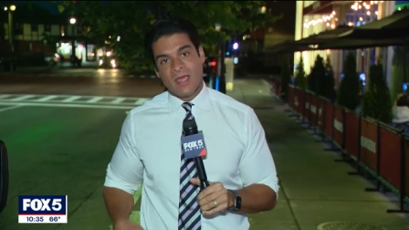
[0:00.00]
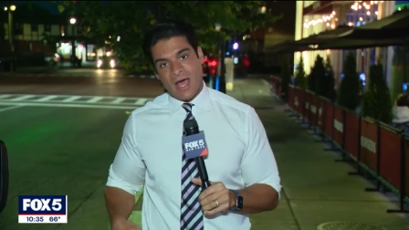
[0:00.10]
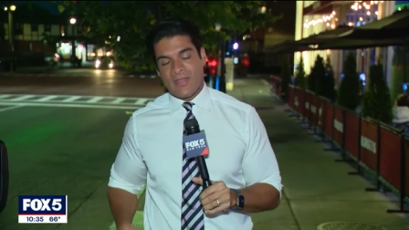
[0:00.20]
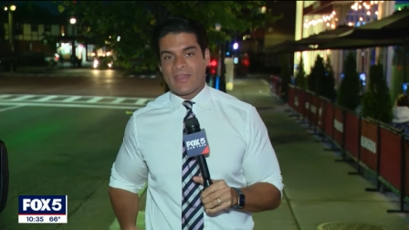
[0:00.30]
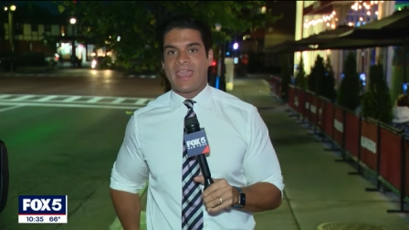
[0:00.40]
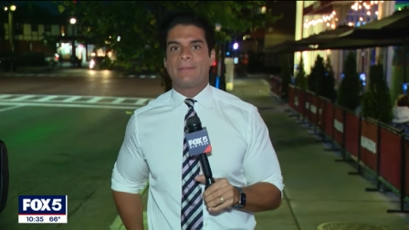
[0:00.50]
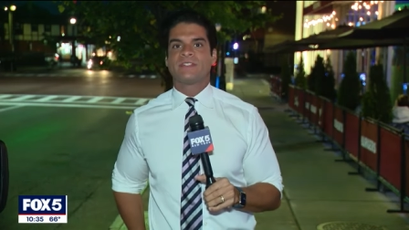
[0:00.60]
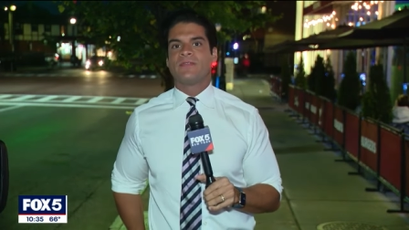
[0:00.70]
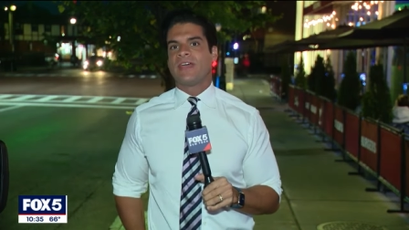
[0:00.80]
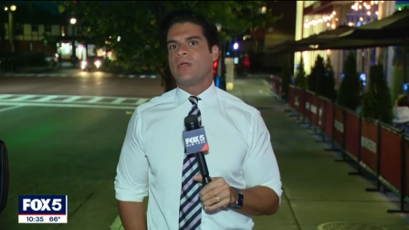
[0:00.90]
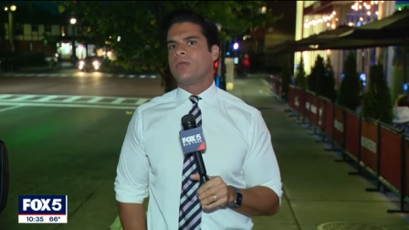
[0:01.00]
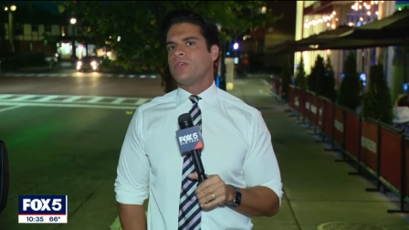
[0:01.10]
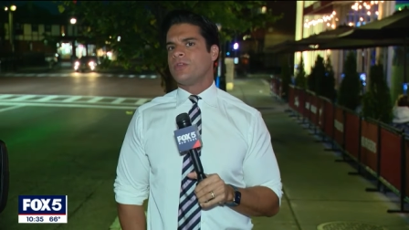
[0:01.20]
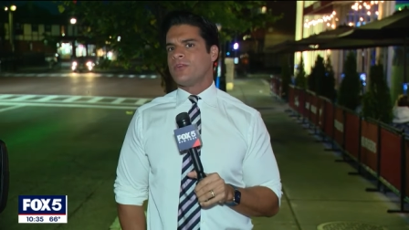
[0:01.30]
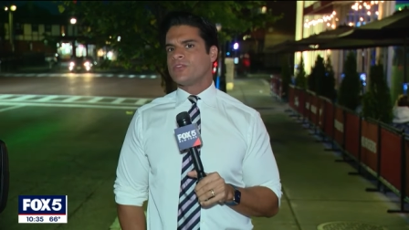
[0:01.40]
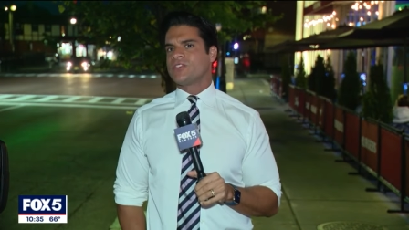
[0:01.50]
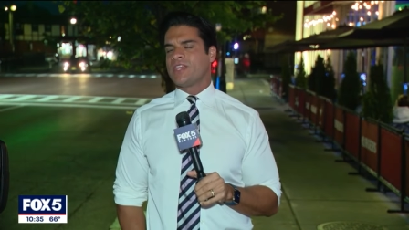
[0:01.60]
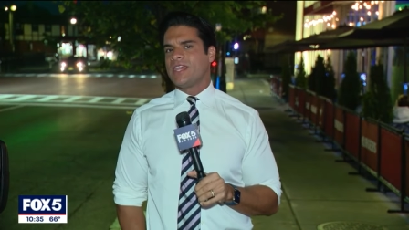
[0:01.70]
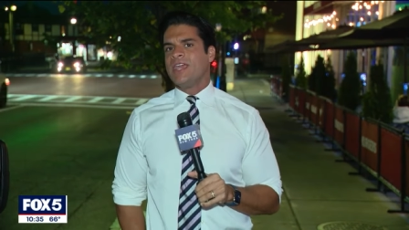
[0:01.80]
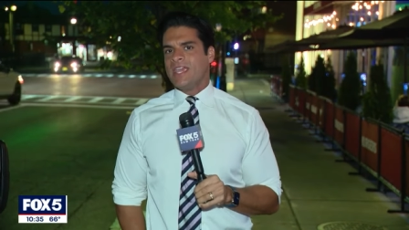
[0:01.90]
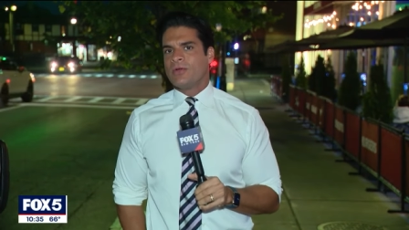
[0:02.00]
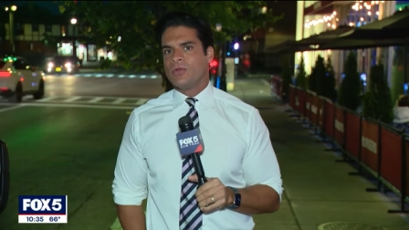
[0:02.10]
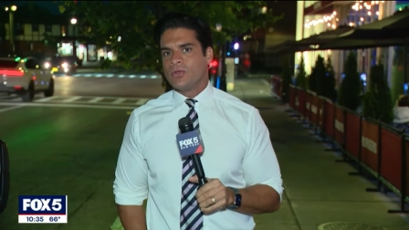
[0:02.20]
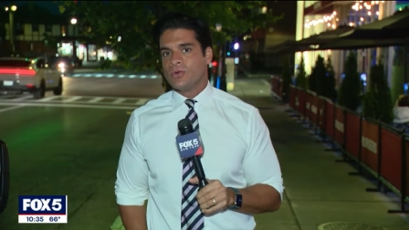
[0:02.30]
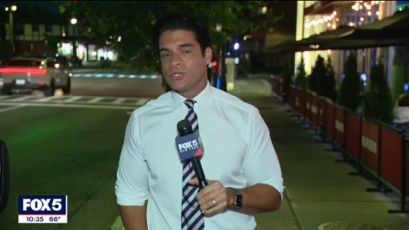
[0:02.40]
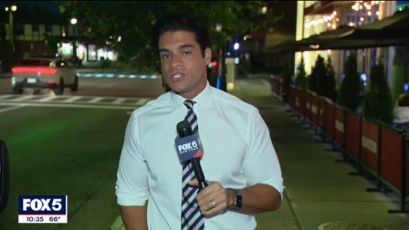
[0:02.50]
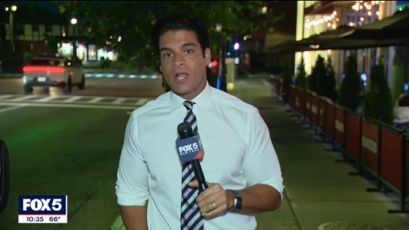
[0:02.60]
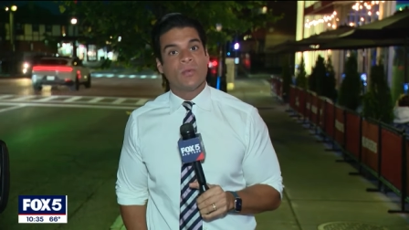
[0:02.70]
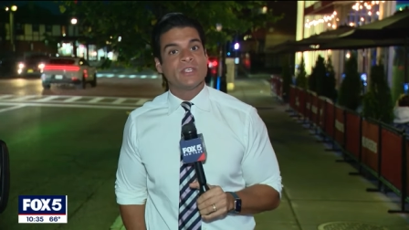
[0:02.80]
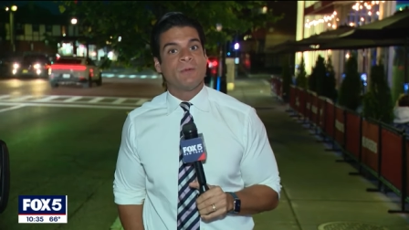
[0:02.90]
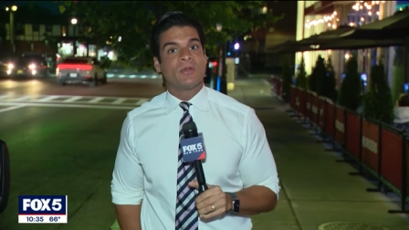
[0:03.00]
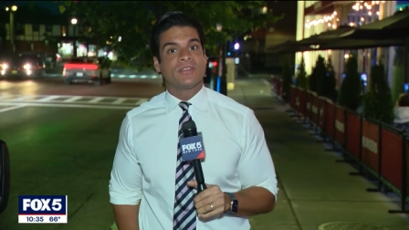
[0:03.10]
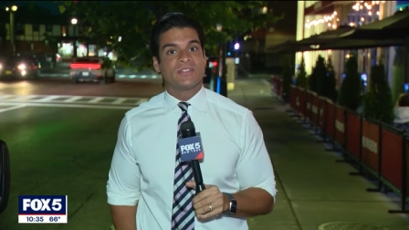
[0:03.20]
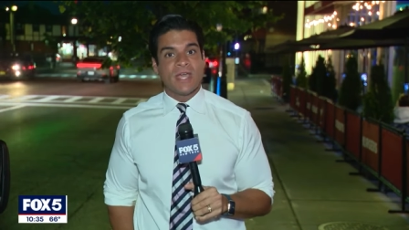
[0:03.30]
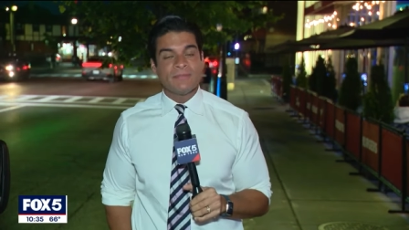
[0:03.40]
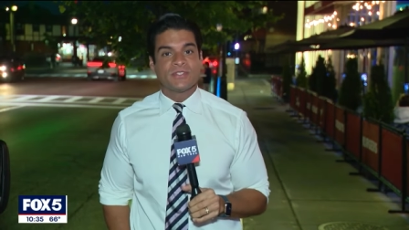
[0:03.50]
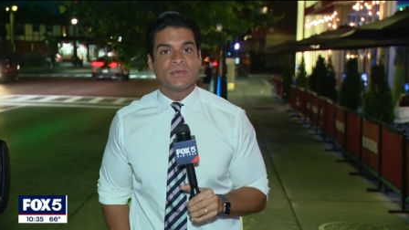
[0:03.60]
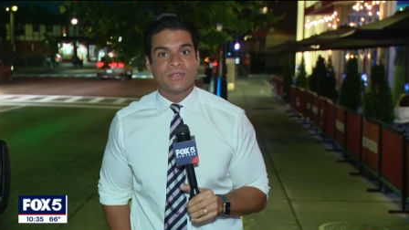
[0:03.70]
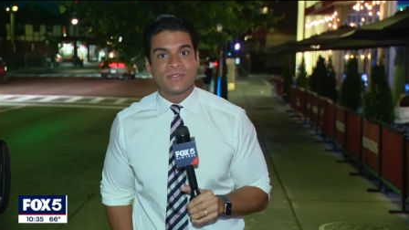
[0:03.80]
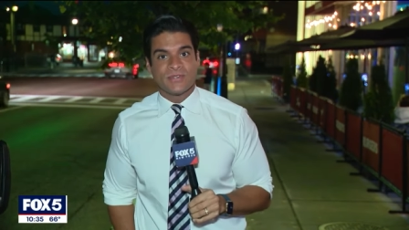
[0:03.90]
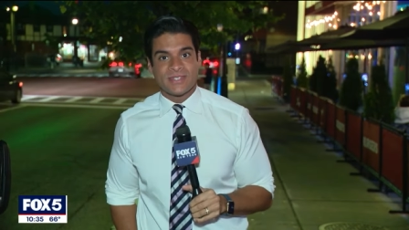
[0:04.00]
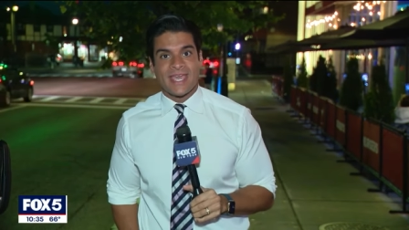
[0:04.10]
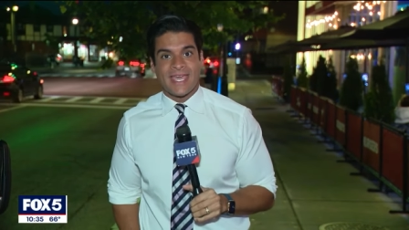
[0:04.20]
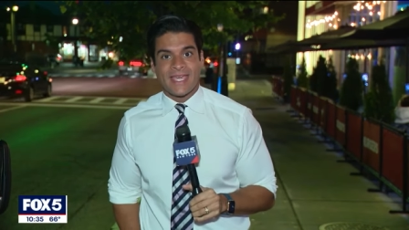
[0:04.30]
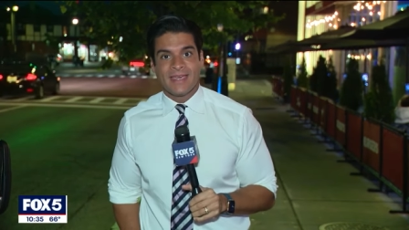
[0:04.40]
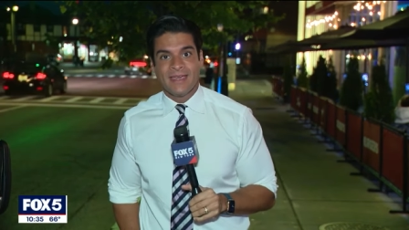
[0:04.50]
On the campus of Iona University here in New Rochelle, we spoke to some students who say